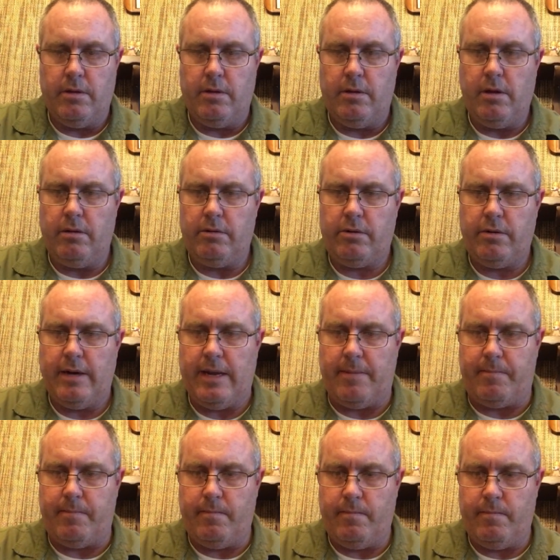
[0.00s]
Don't trip.
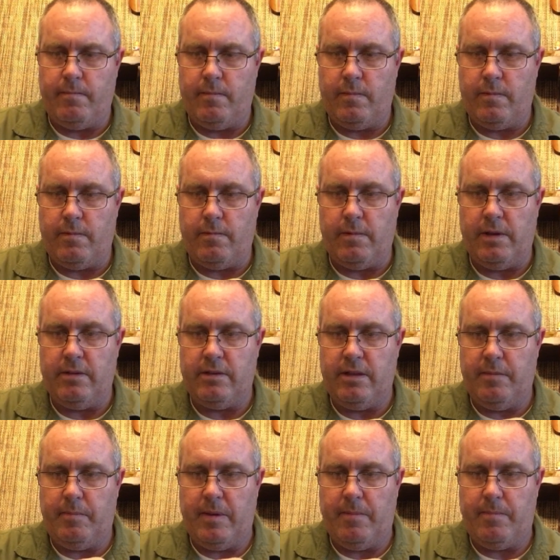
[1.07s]
When you see
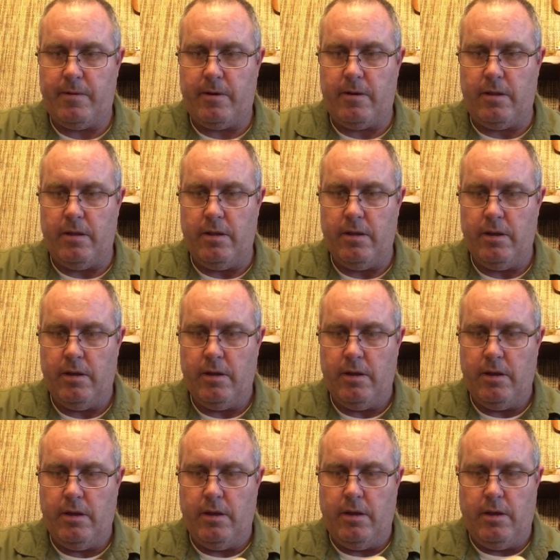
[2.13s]
people
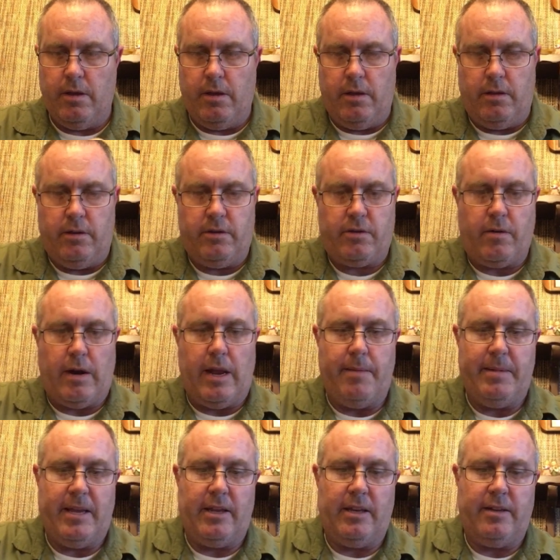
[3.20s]

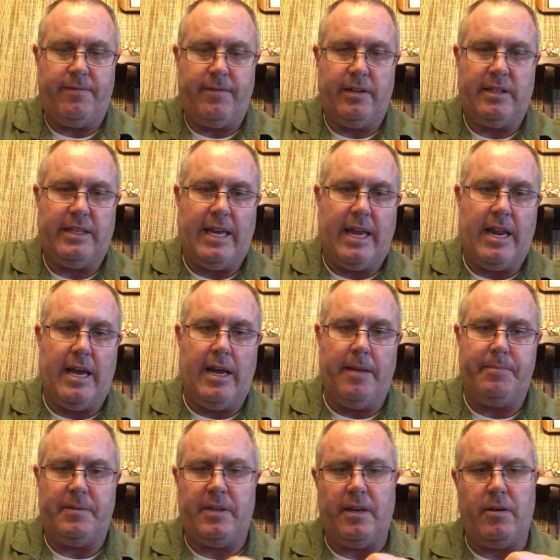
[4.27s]
describing different
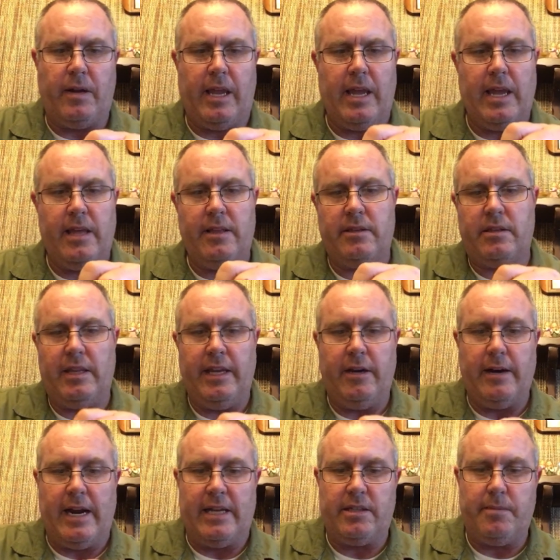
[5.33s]
setups and okay, this
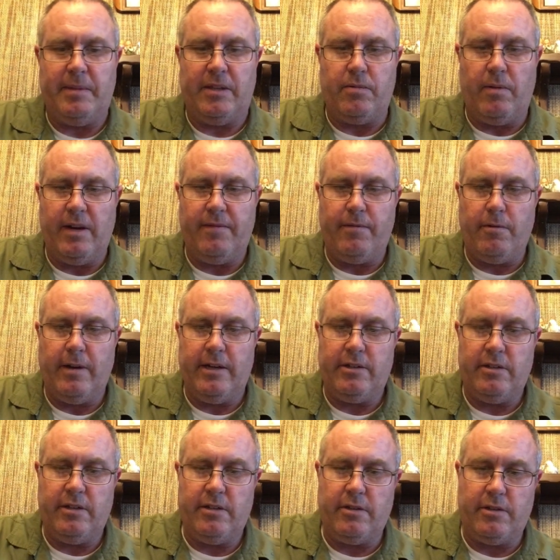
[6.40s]
leader has to be 24
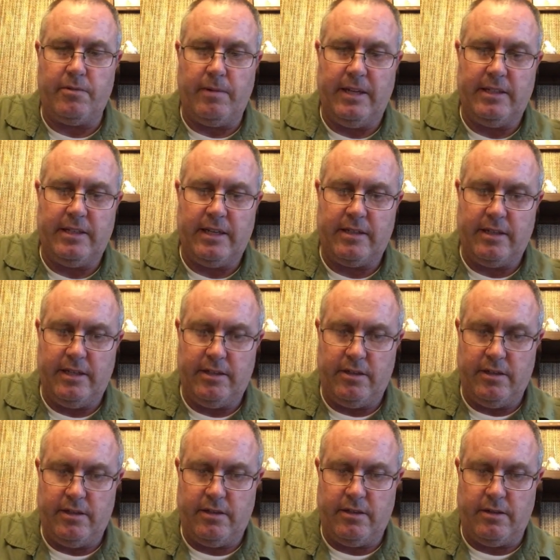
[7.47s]
inches or 26
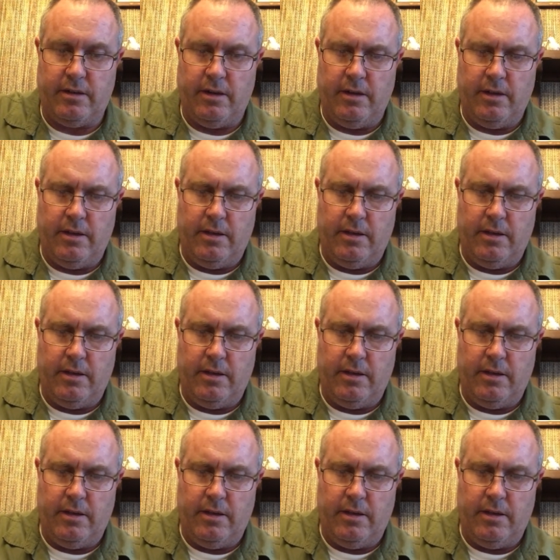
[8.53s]
inches or,